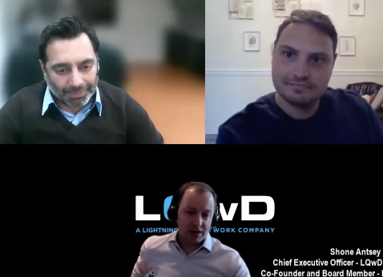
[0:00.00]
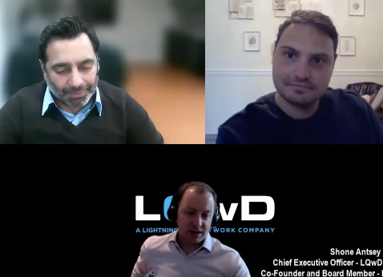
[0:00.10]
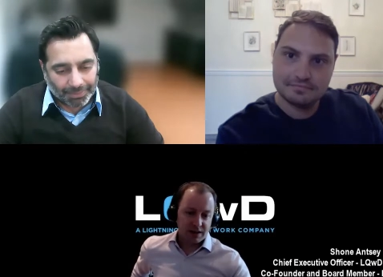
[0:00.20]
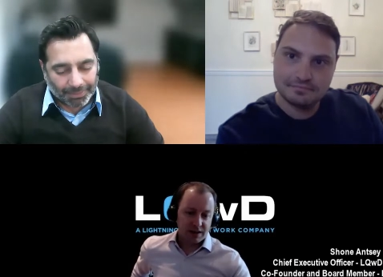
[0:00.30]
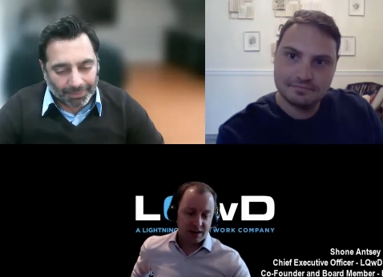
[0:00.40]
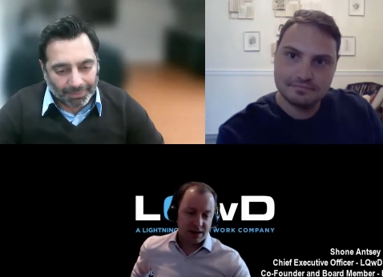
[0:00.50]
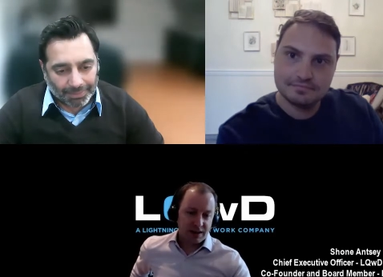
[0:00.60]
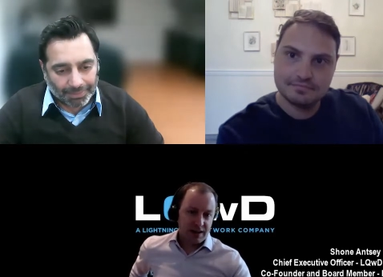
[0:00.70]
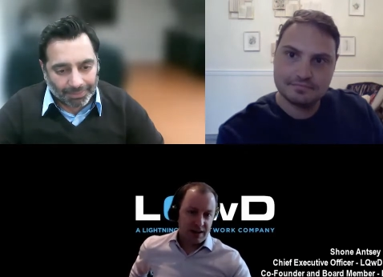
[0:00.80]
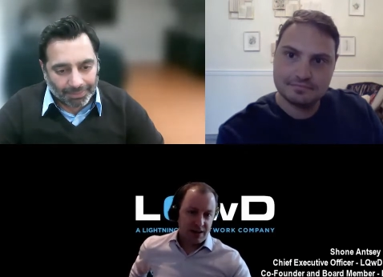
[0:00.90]
Speaker 1: Uh,
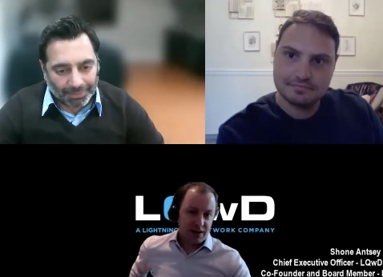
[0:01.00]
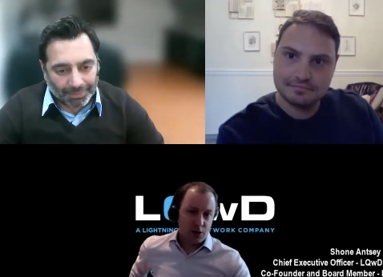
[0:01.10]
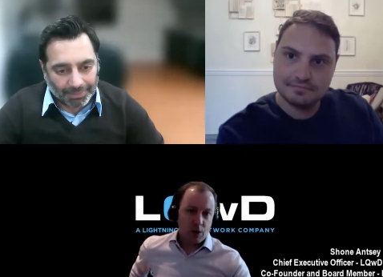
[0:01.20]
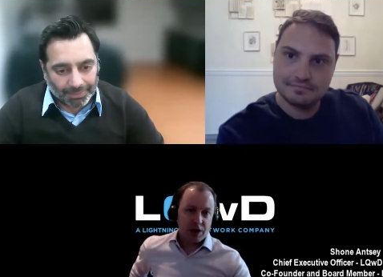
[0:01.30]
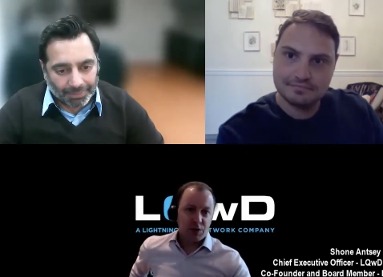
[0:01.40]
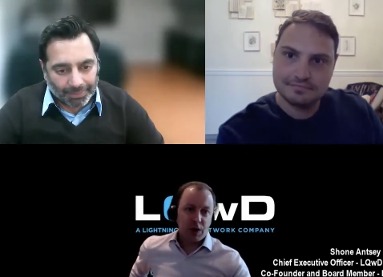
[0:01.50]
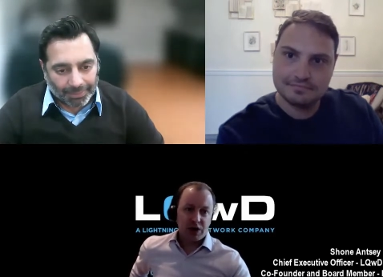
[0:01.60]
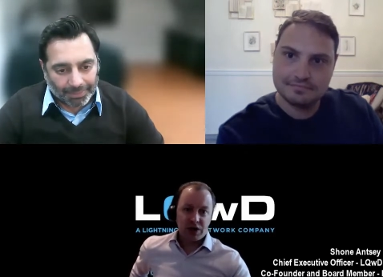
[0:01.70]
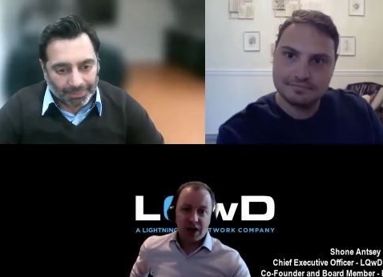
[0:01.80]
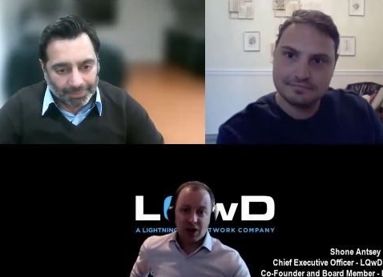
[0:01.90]
The one
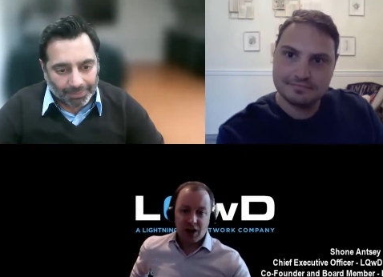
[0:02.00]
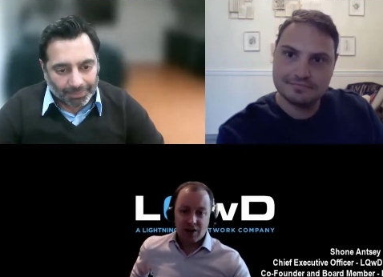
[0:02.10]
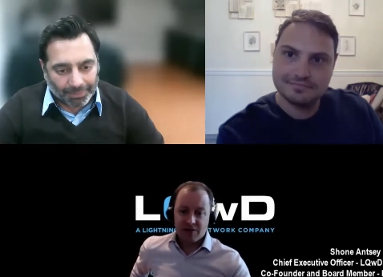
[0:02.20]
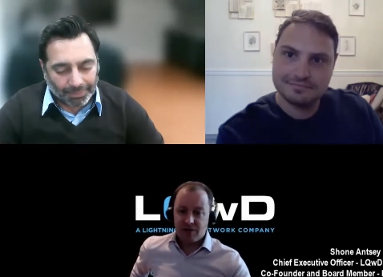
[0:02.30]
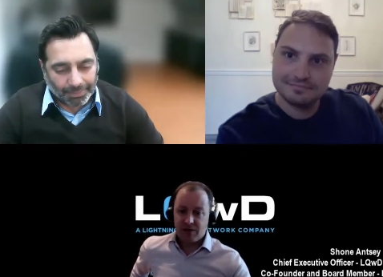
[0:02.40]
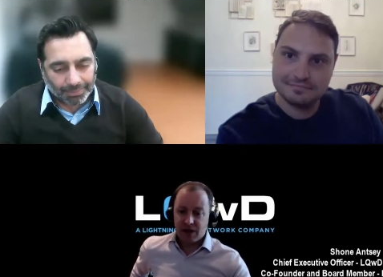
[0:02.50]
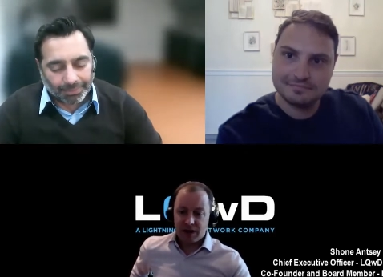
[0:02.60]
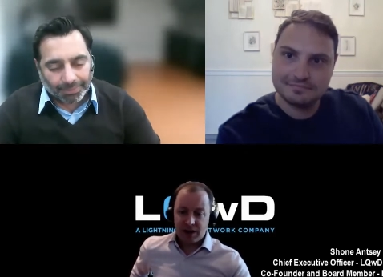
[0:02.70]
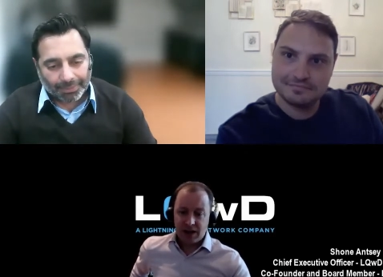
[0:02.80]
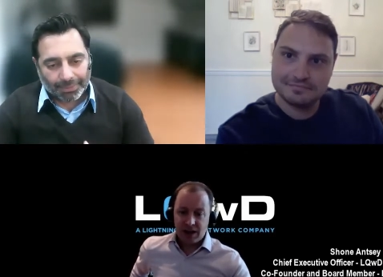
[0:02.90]
expression I love
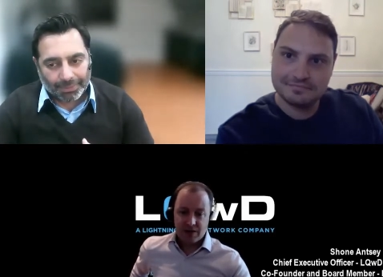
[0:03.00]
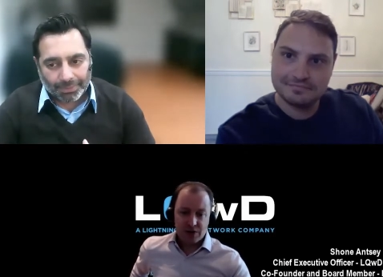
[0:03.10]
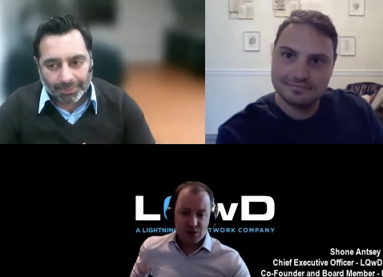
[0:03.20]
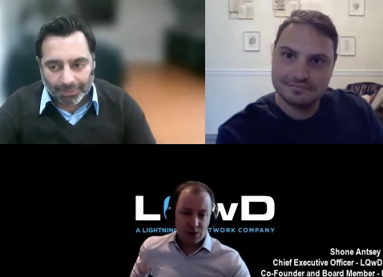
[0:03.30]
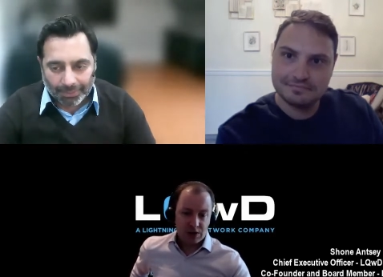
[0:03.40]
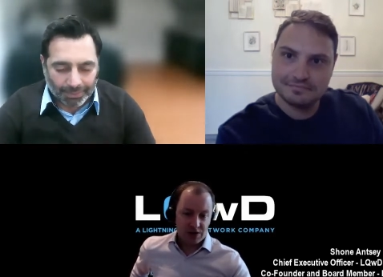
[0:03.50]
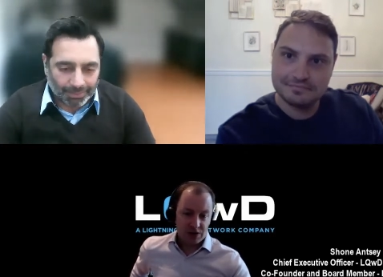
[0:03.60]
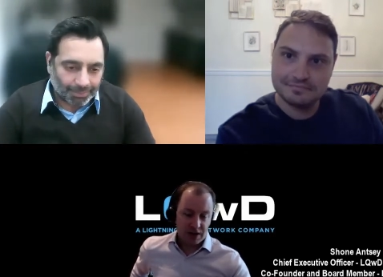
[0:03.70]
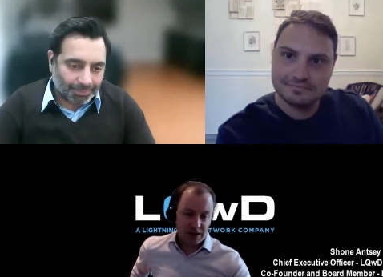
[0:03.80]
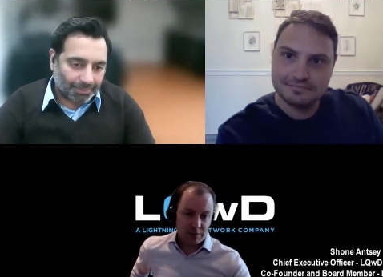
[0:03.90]
uh, out of Israel and
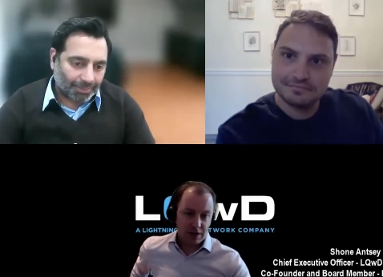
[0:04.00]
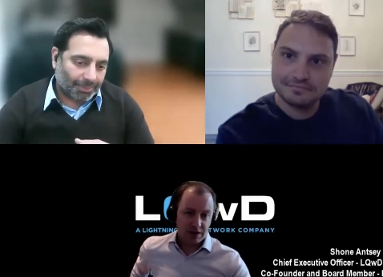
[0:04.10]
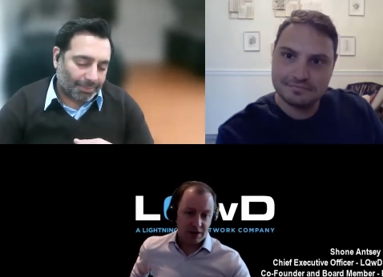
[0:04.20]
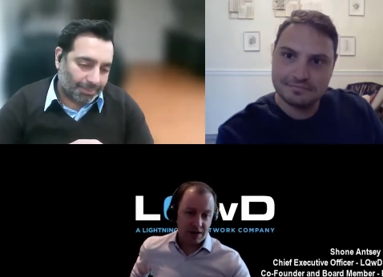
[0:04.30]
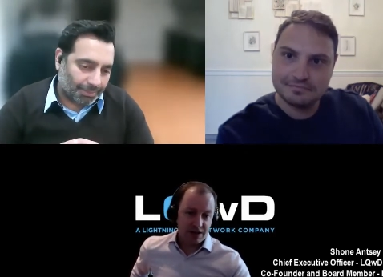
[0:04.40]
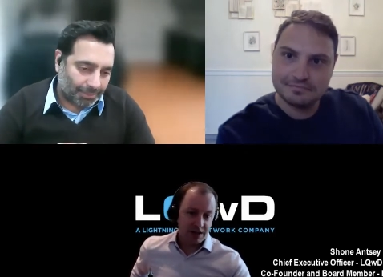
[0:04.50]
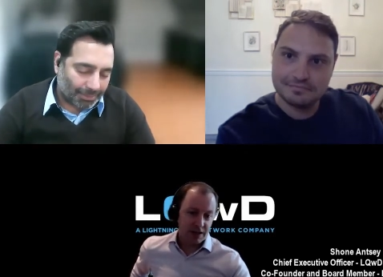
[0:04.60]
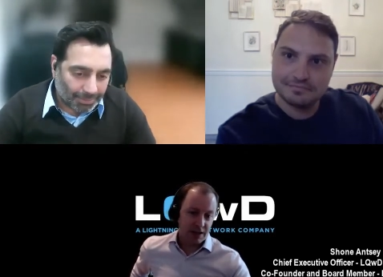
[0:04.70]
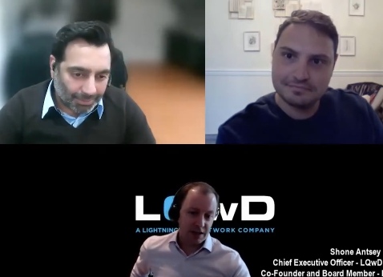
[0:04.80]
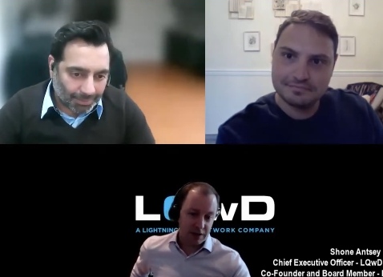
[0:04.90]
certainly out of the military is
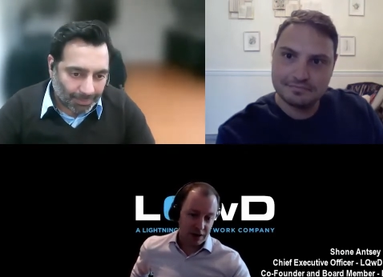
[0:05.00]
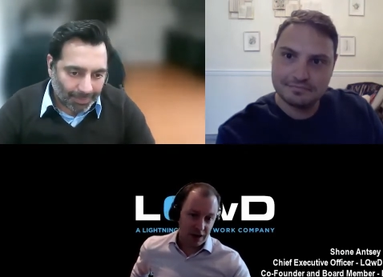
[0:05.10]
the Kadima,